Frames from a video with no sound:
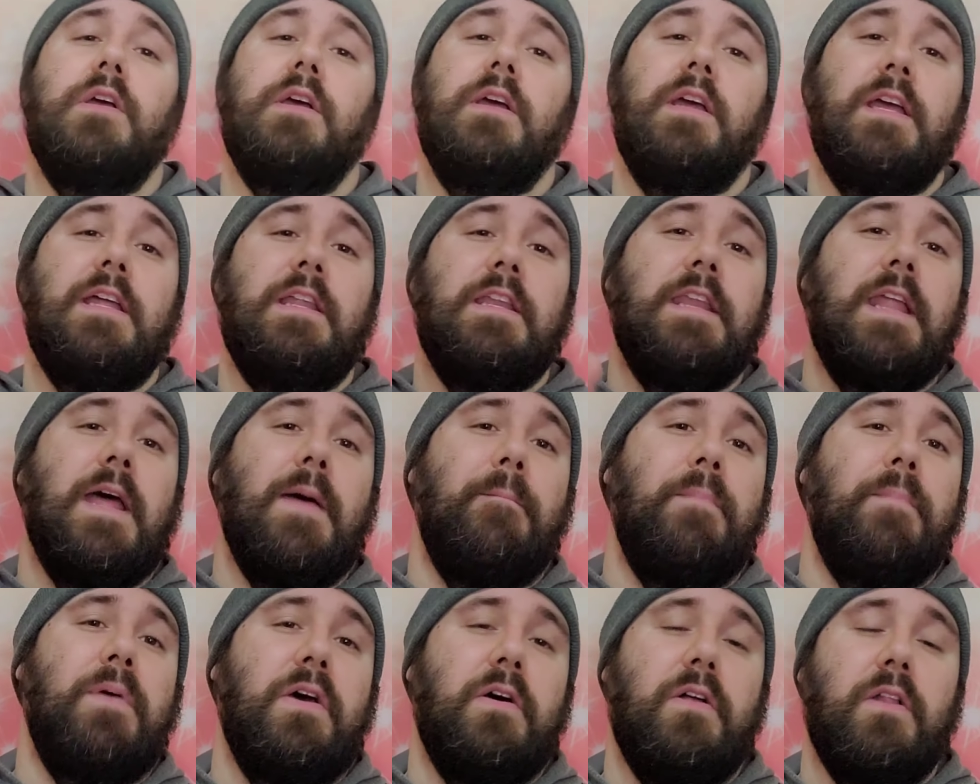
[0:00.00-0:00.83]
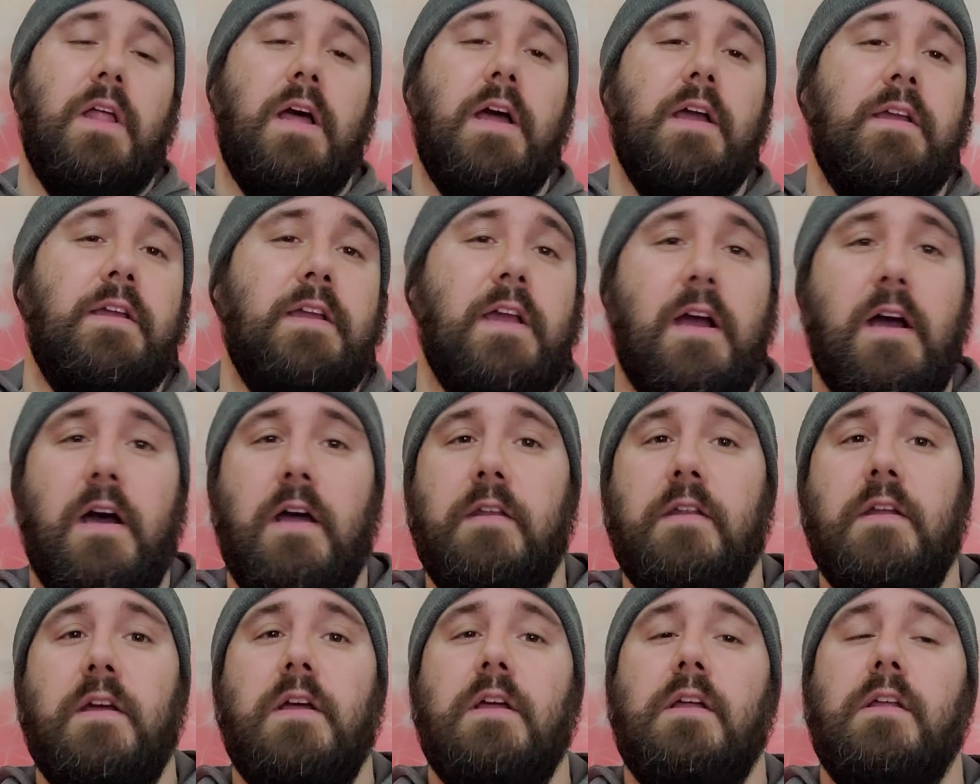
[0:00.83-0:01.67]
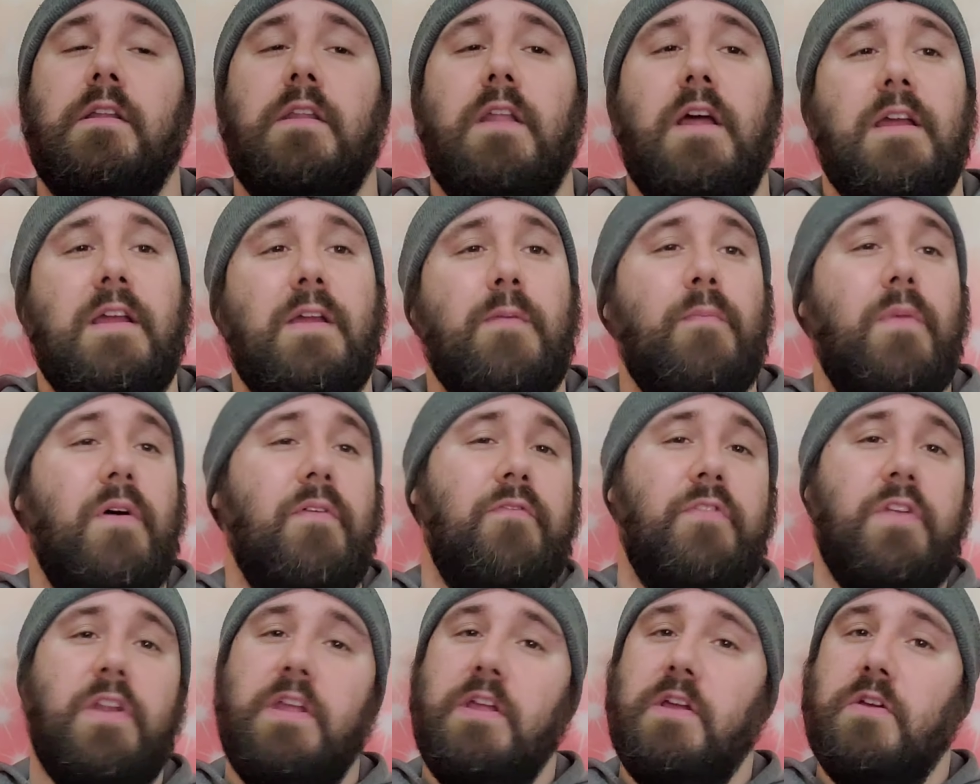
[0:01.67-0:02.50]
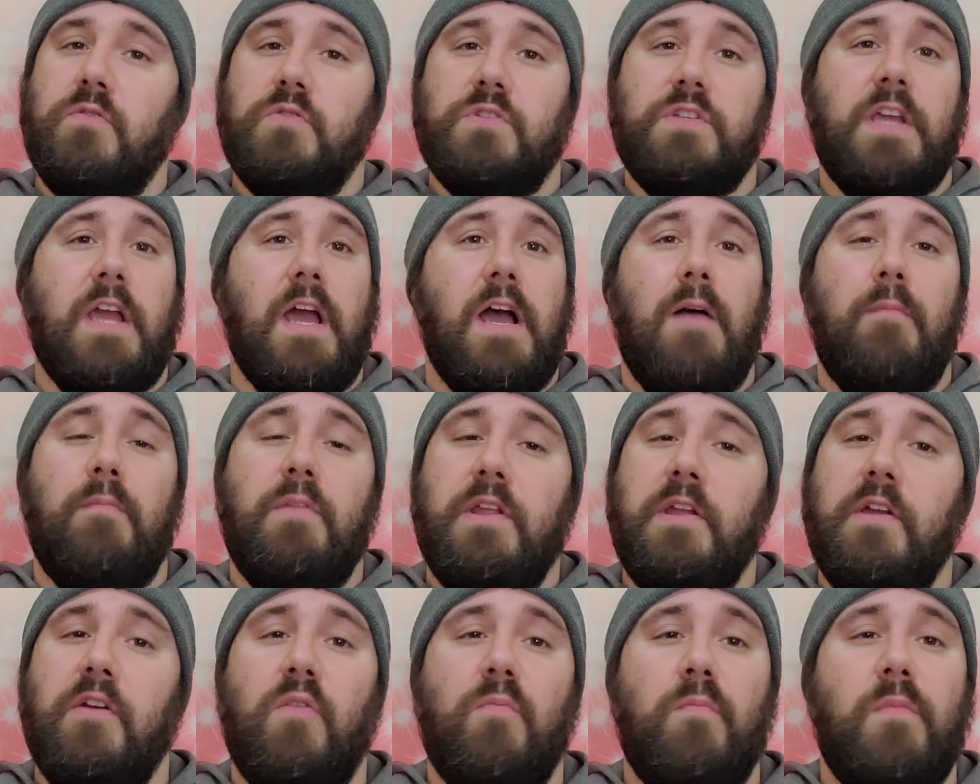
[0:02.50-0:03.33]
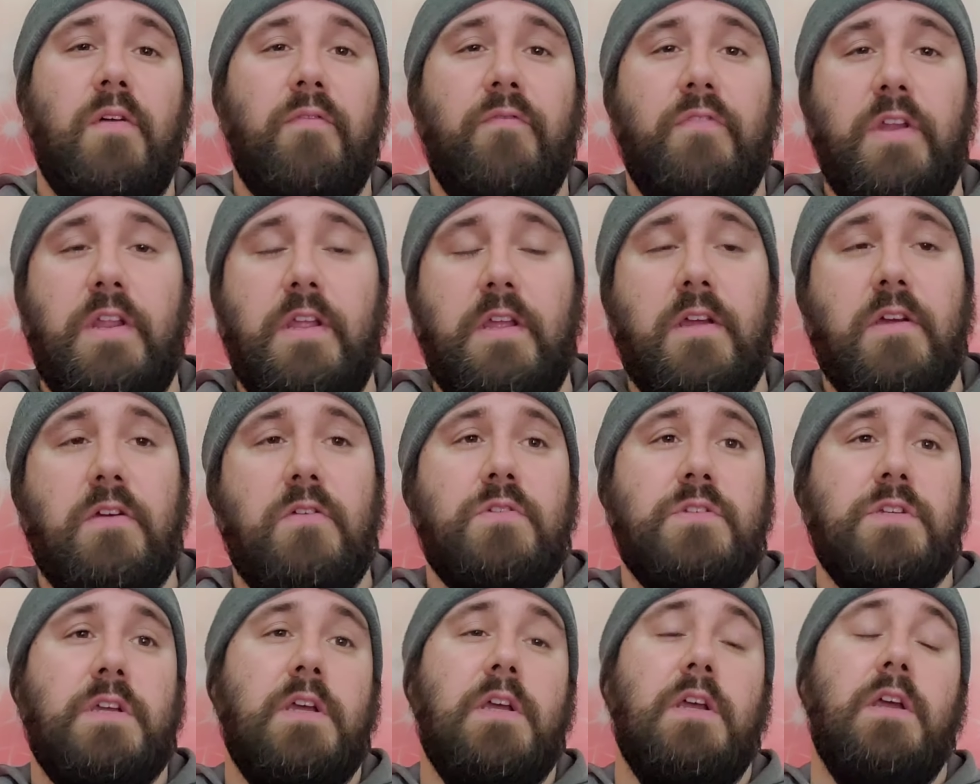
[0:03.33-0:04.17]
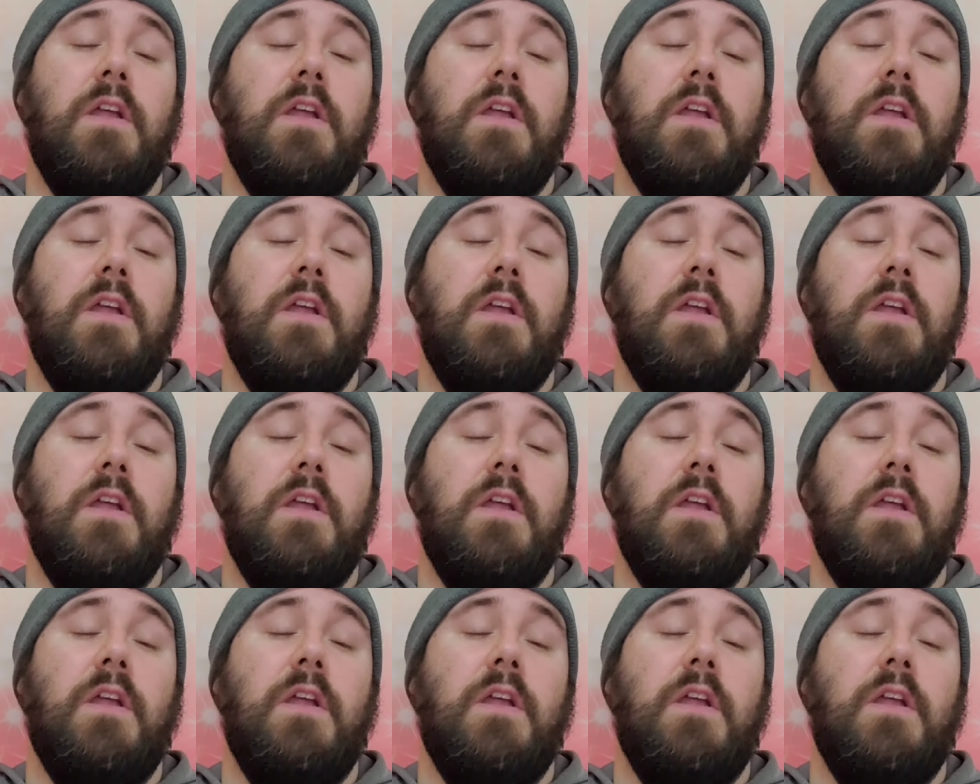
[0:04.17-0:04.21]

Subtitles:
hitting that bell icon, liking my videos, commenting on my videos.